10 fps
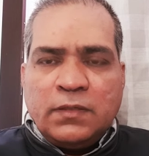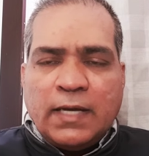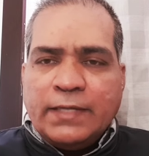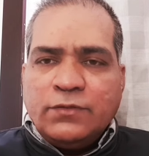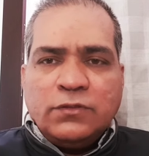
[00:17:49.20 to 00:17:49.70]

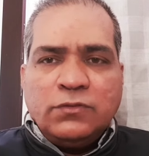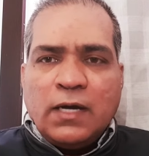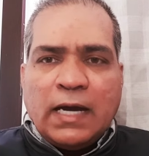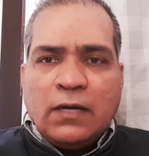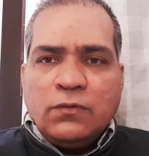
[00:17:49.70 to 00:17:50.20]
I don't know
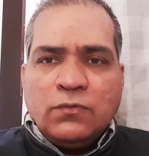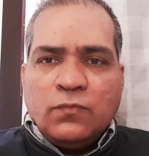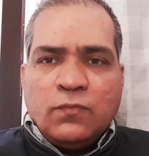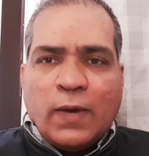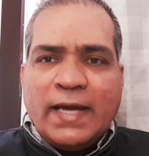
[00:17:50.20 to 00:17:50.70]
how
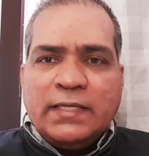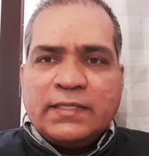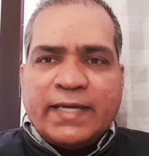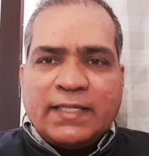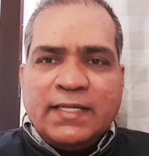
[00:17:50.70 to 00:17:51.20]
why
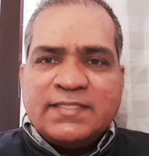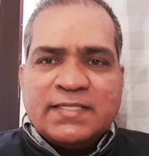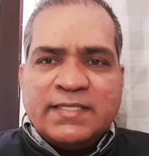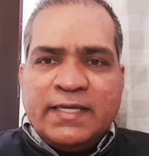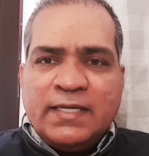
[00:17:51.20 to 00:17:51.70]
Catholics are
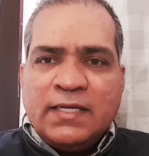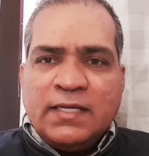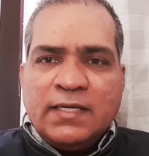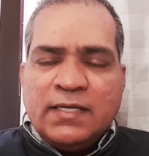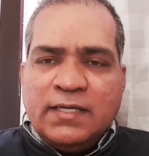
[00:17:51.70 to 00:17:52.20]
saying
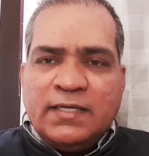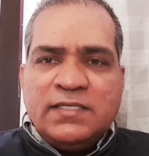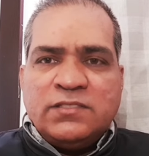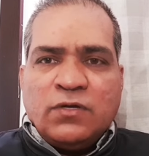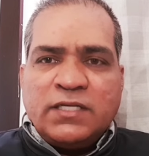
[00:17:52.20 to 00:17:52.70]
it
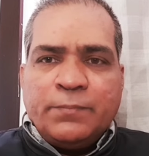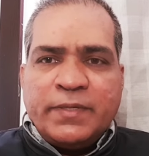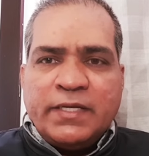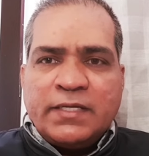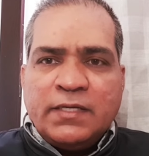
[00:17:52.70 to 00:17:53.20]
is not a
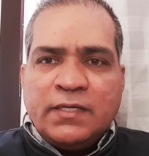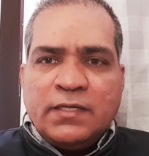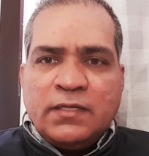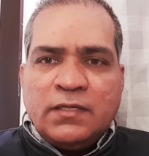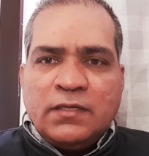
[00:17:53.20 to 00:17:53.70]
prayer.
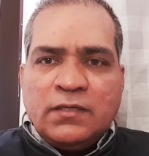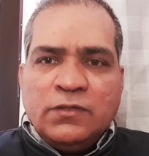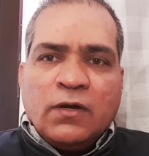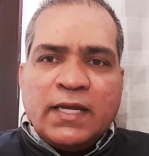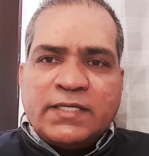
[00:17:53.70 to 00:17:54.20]

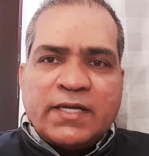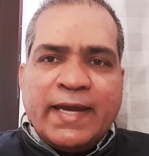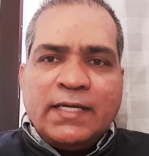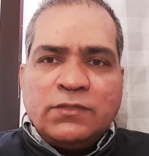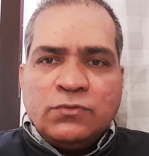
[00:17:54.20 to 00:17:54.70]
You all are
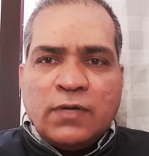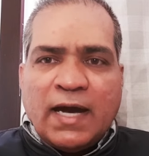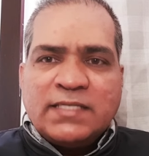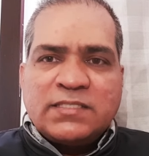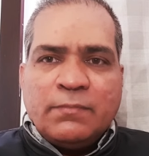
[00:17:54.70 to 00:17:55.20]
trying to
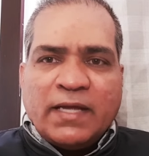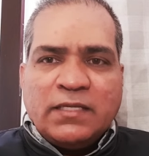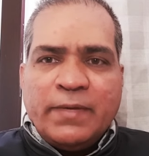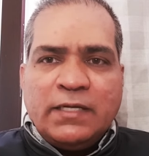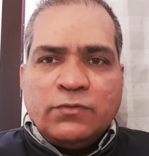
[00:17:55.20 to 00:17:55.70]
ask Mother
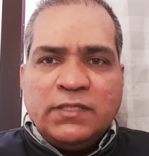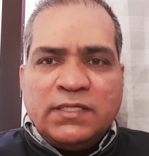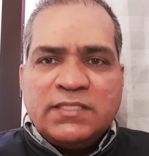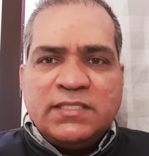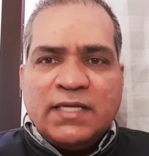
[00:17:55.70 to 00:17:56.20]
Mary to
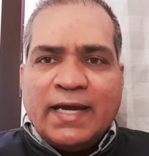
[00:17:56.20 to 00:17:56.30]
intercede.